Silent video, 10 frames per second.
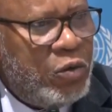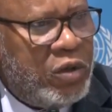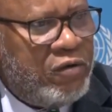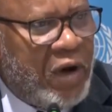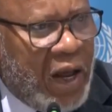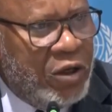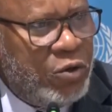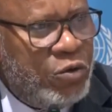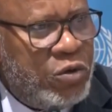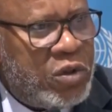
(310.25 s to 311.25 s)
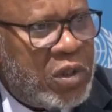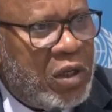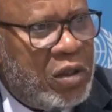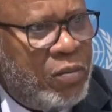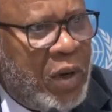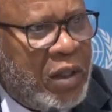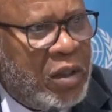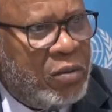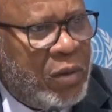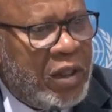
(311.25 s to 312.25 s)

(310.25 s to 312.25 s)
with the values and the, and the,